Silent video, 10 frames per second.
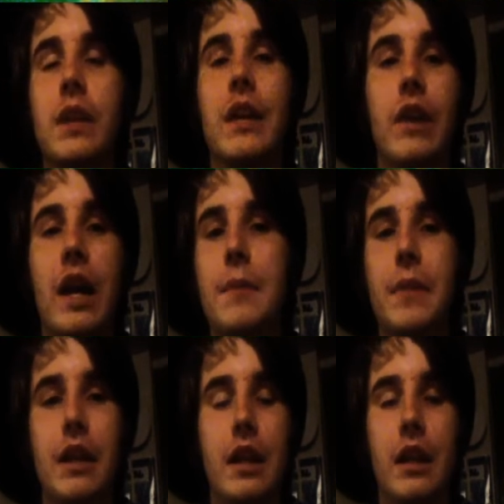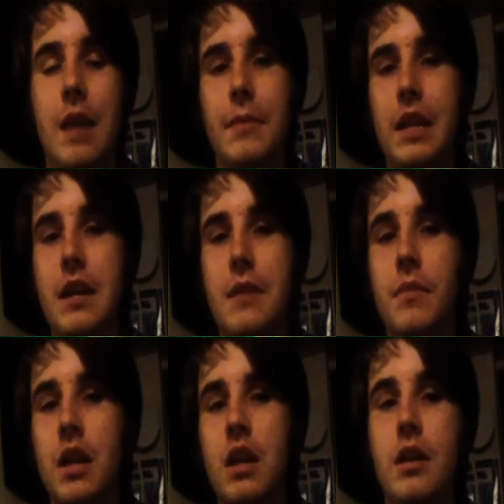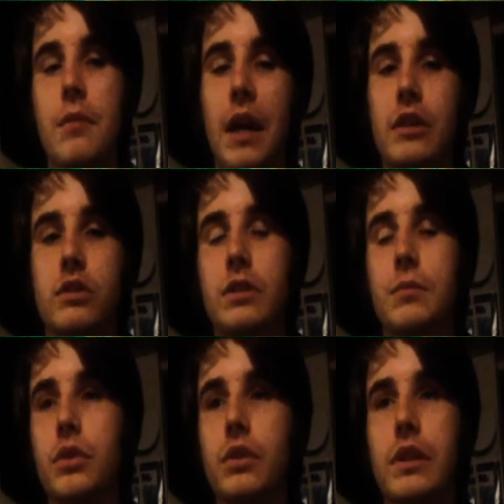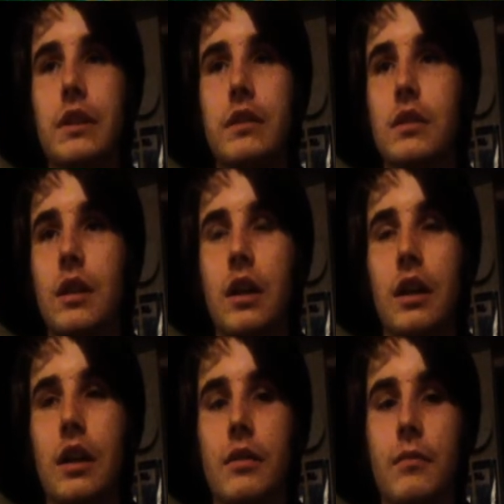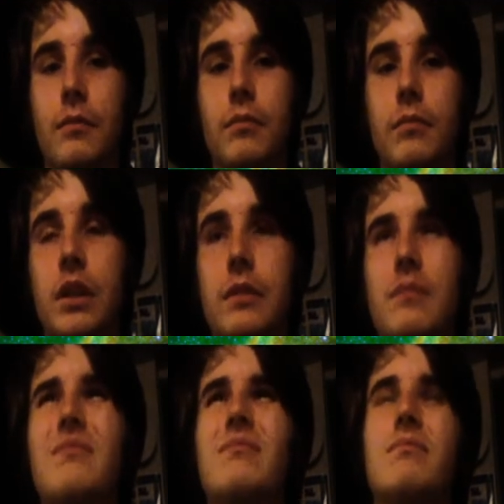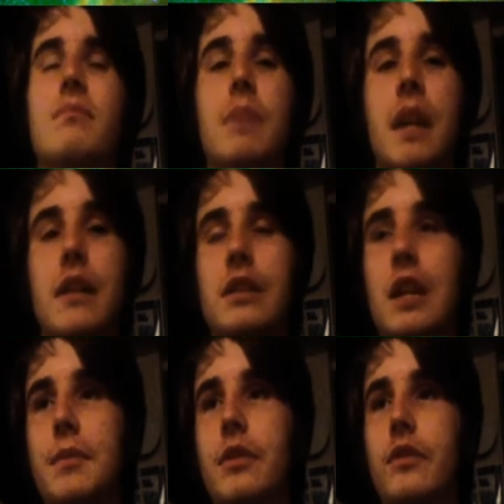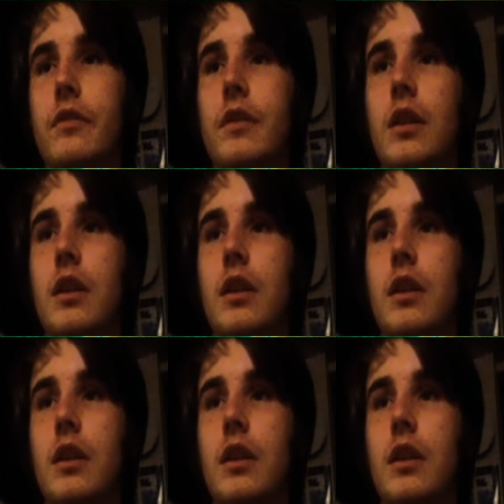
They have Eminem, Backstreet Boys, like Black Sabbath,